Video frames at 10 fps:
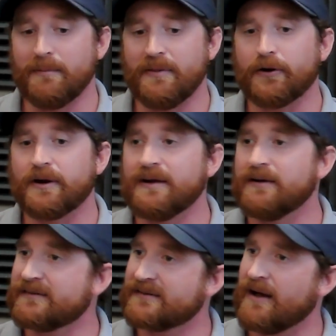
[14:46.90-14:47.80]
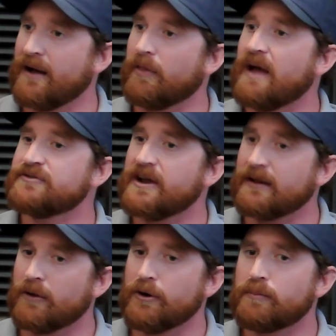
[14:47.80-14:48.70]
and they're going to extend the life
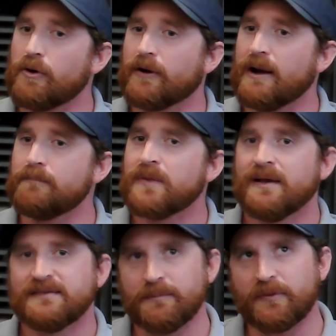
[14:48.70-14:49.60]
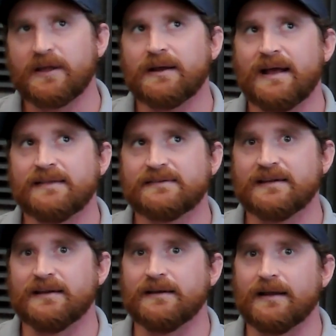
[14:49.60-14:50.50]
jacket loaner program. Typically, it ends
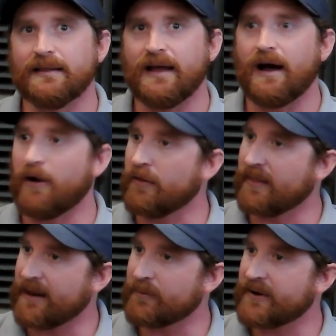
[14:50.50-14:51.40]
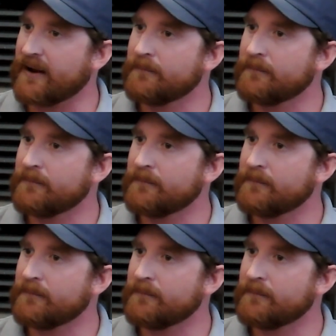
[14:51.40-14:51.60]
in on Labor Day.